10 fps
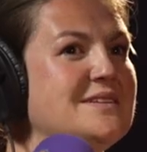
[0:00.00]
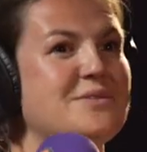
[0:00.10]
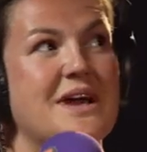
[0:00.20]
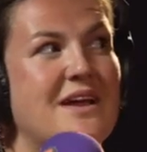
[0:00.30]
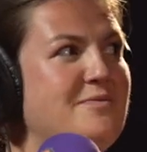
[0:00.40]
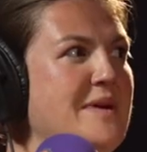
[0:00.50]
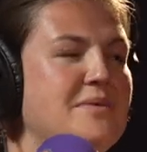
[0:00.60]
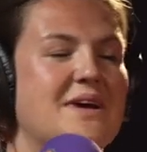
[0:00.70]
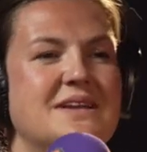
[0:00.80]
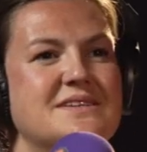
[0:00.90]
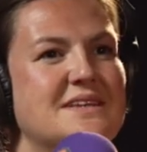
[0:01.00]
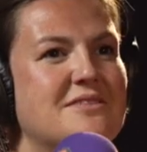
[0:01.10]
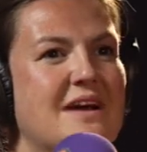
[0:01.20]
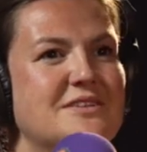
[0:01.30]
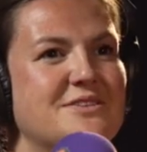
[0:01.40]
So, what kind of people can you see
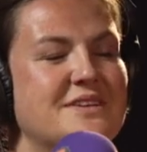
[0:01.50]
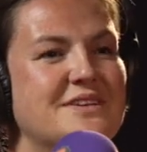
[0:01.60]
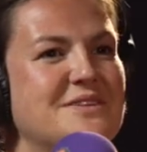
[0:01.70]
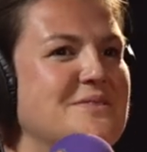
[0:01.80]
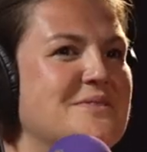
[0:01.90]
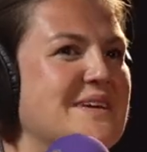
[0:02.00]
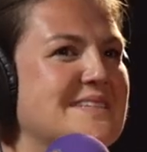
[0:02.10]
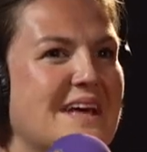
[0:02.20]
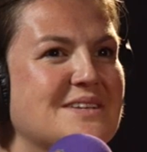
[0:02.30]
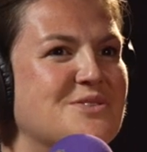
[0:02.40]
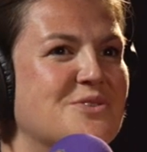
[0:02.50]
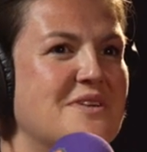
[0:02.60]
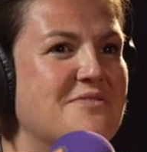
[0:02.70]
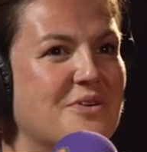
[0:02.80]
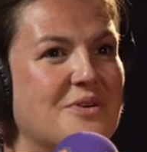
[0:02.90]
around you, and who is that
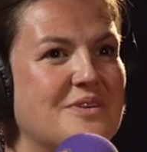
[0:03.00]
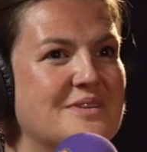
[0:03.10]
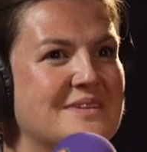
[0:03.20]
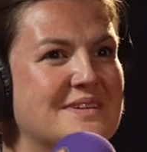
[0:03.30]
story for?